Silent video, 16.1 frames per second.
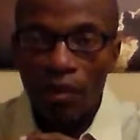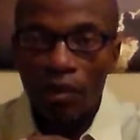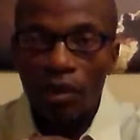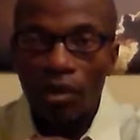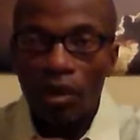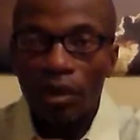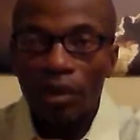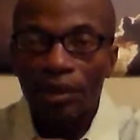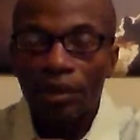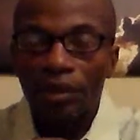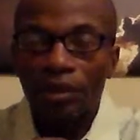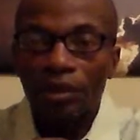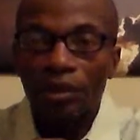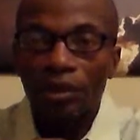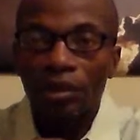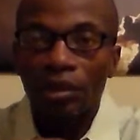that
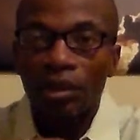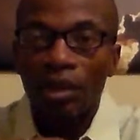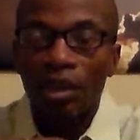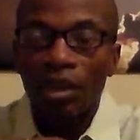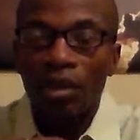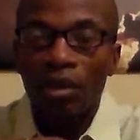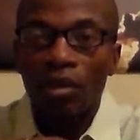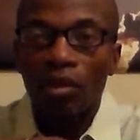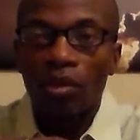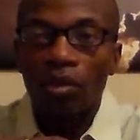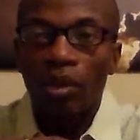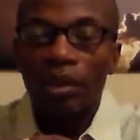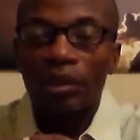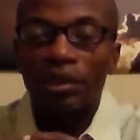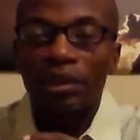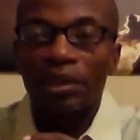regardless
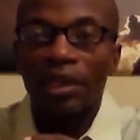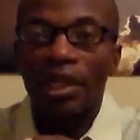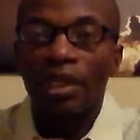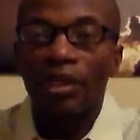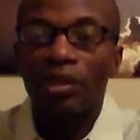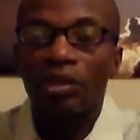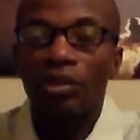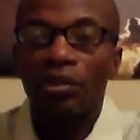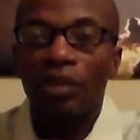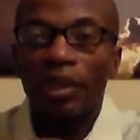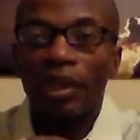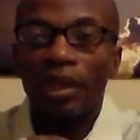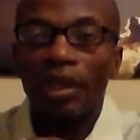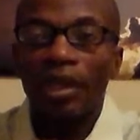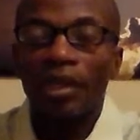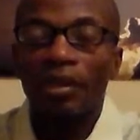what state you
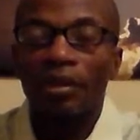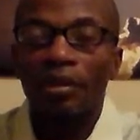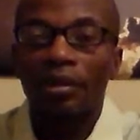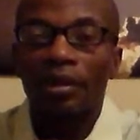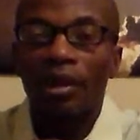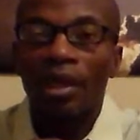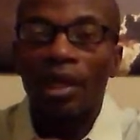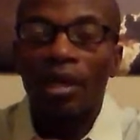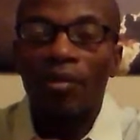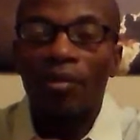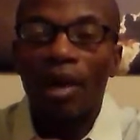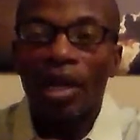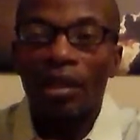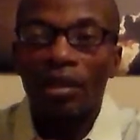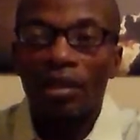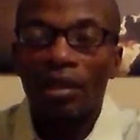in,
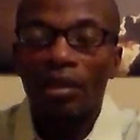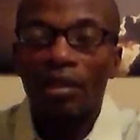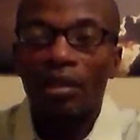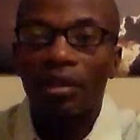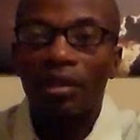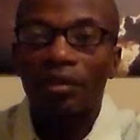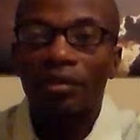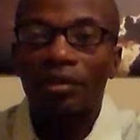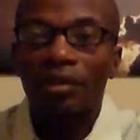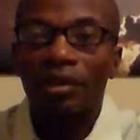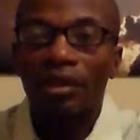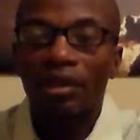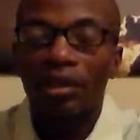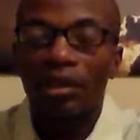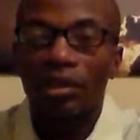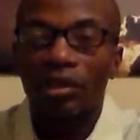my love
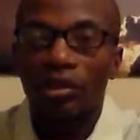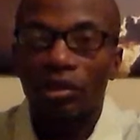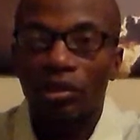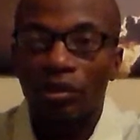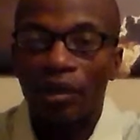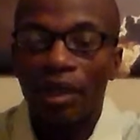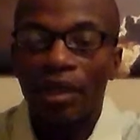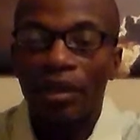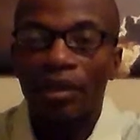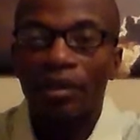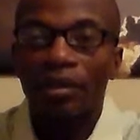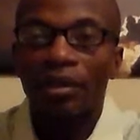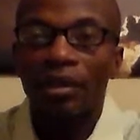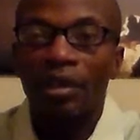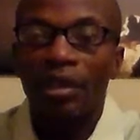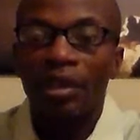is greater
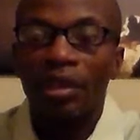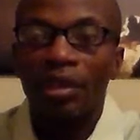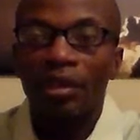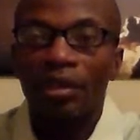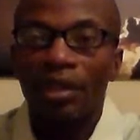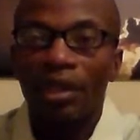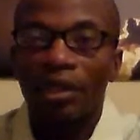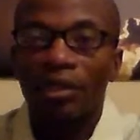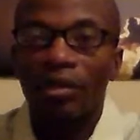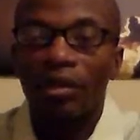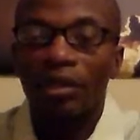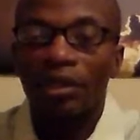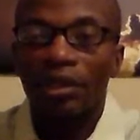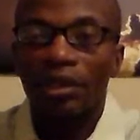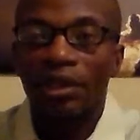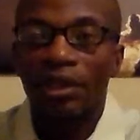than
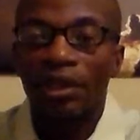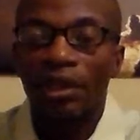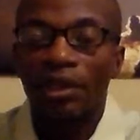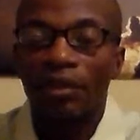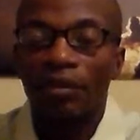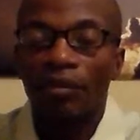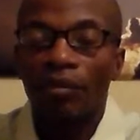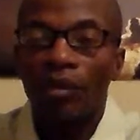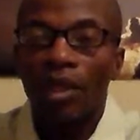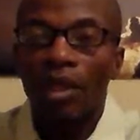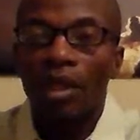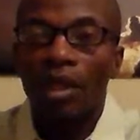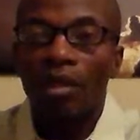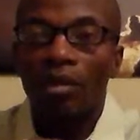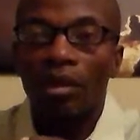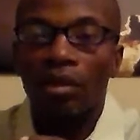your sin.
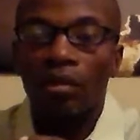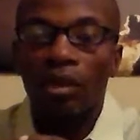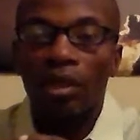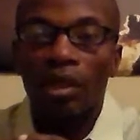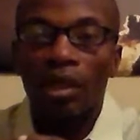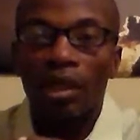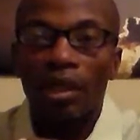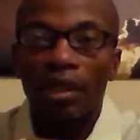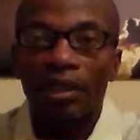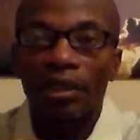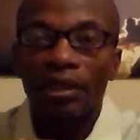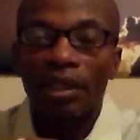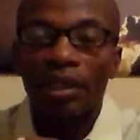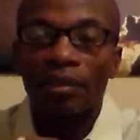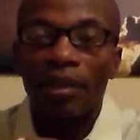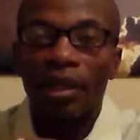And what God
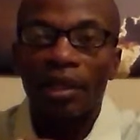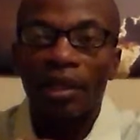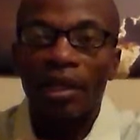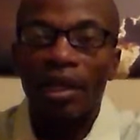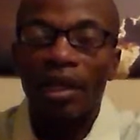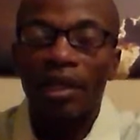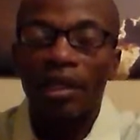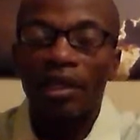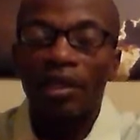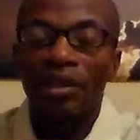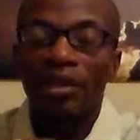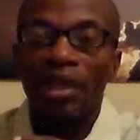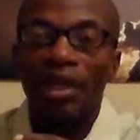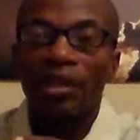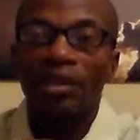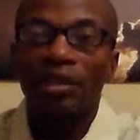said by that,
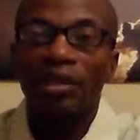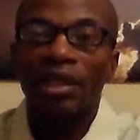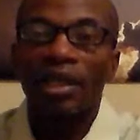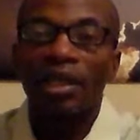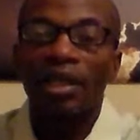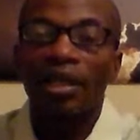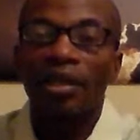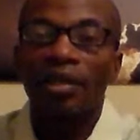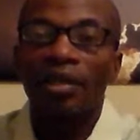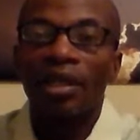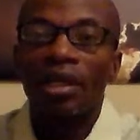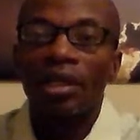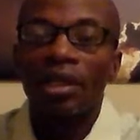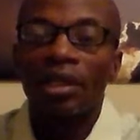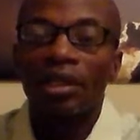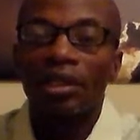he's not saying
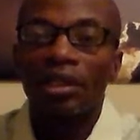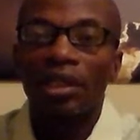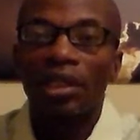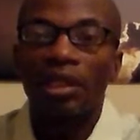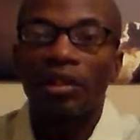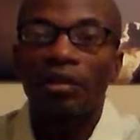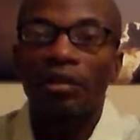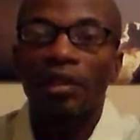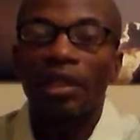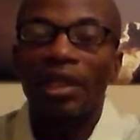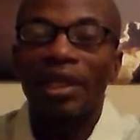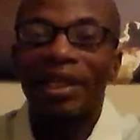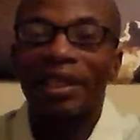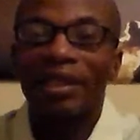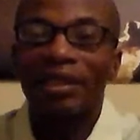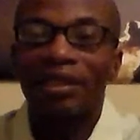continue
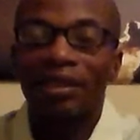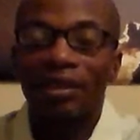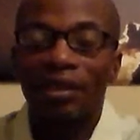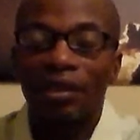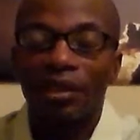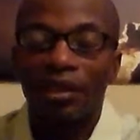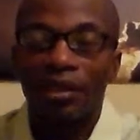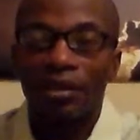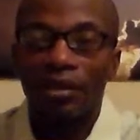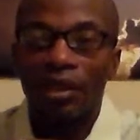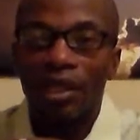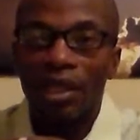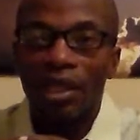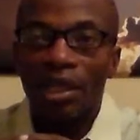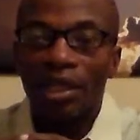in sin.